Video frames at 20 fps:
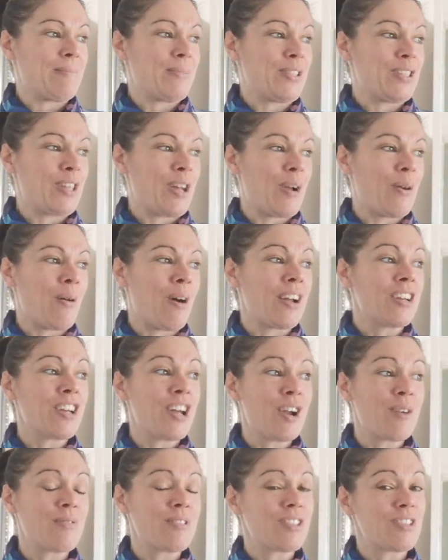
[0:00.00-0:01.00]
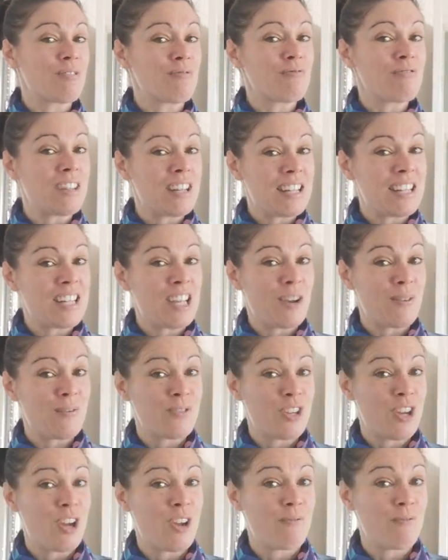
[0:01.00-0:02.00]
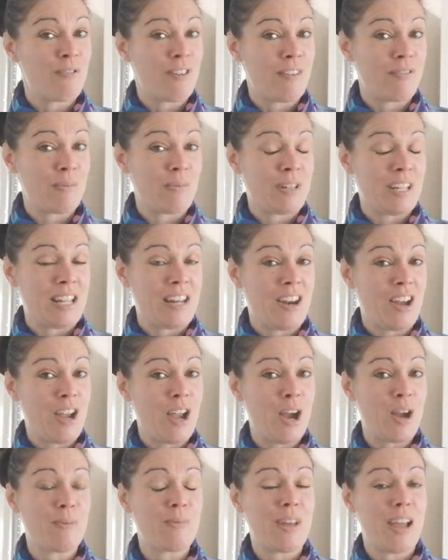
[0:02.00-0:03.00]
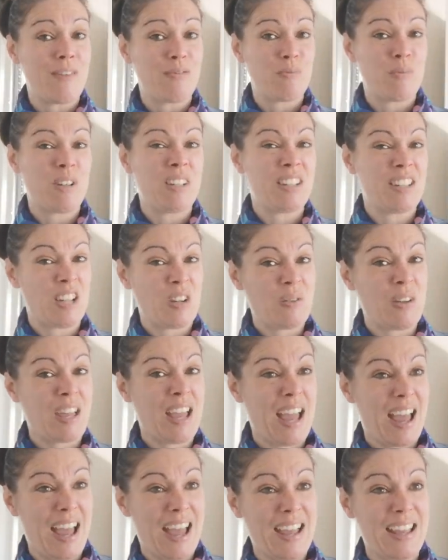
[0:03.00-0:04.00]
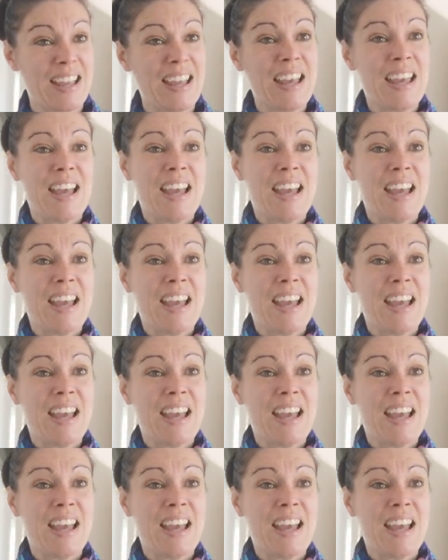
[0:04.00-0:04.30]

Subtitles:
So I know this is a really tough time for everybody and I hope that everybody's okay.